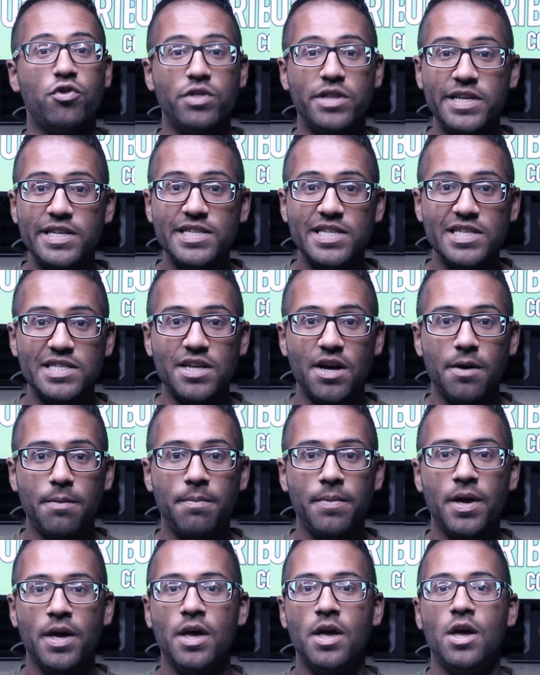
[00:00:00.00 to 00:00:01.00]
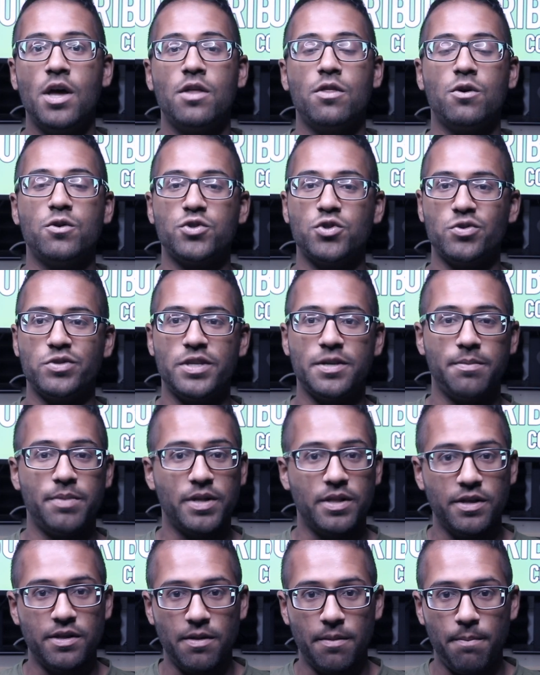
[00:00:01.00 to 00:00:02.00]
lease is up. Those are
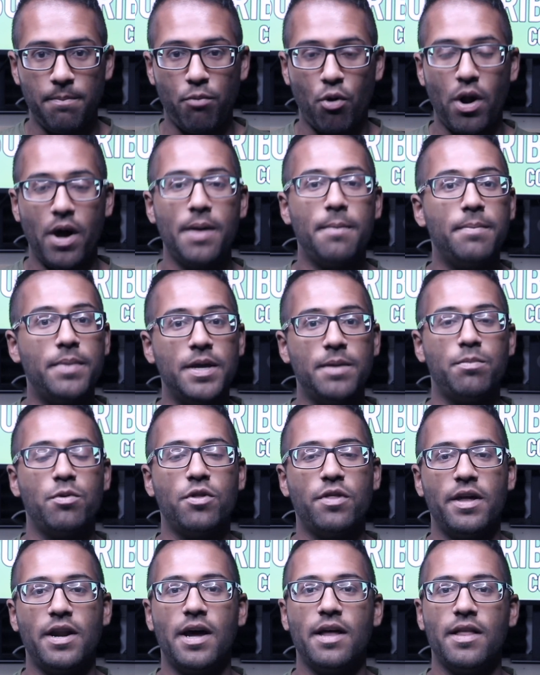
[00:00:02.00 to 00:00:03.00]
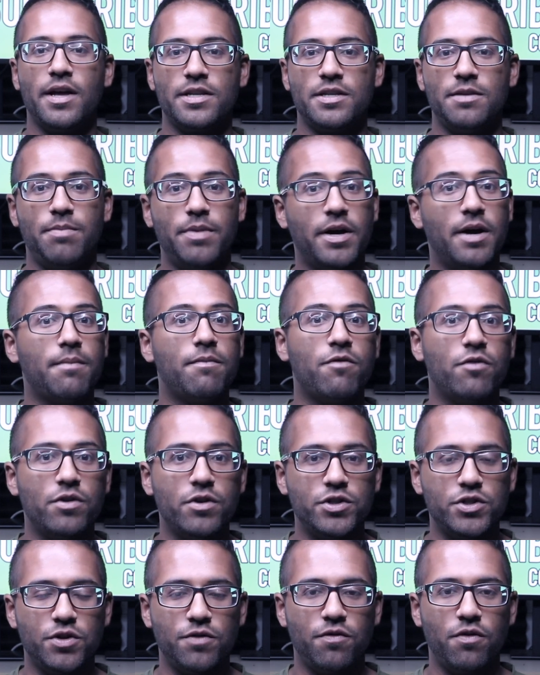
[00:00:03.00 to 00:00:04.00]
typically the prime people that I like to pick up furniture